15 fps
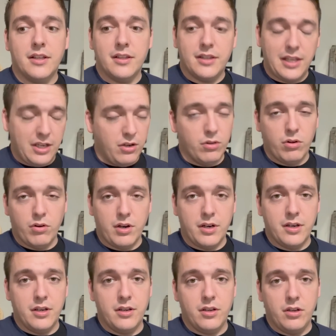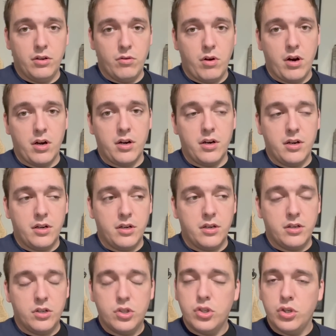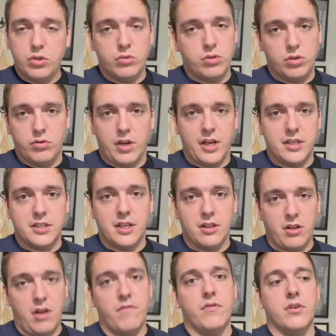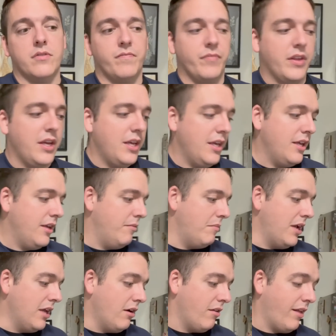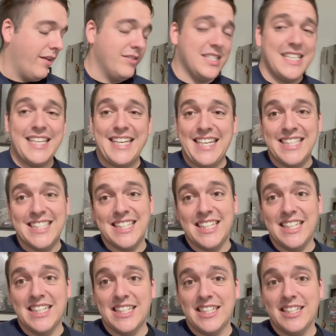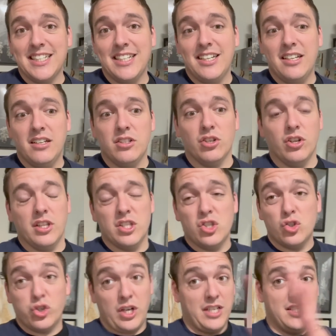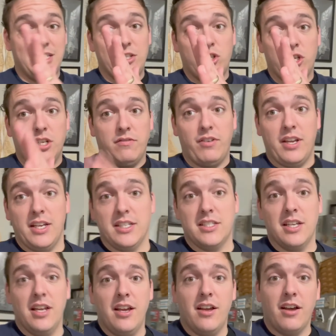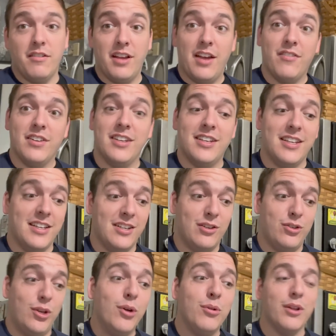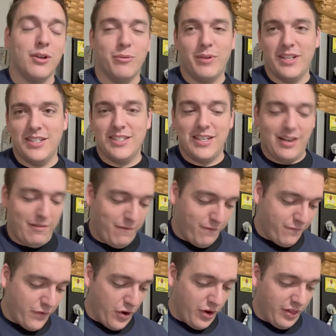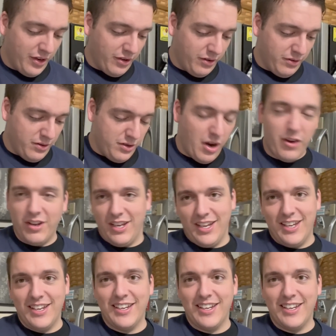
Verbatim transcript: Thank you, Lauren. You are too, too nice and thoughtful. Making our lives easy during this transition phase of having two little ones and a furry little doggy.